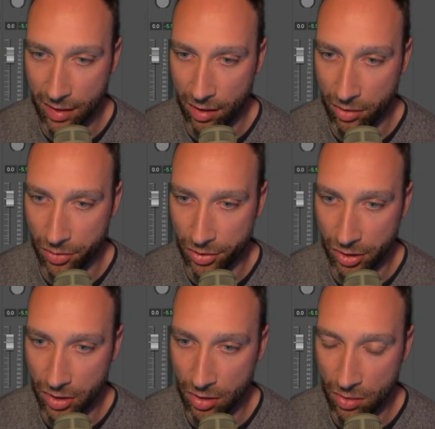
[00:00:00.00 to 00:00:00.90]
they are going to
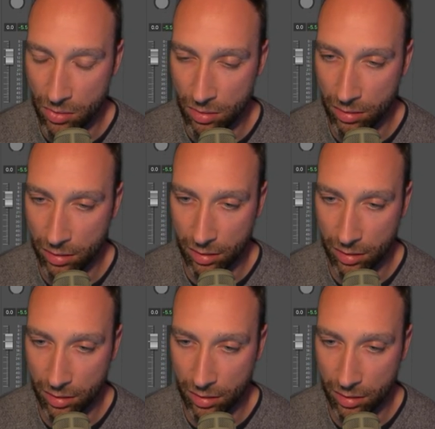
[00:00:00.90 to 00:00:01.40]
go,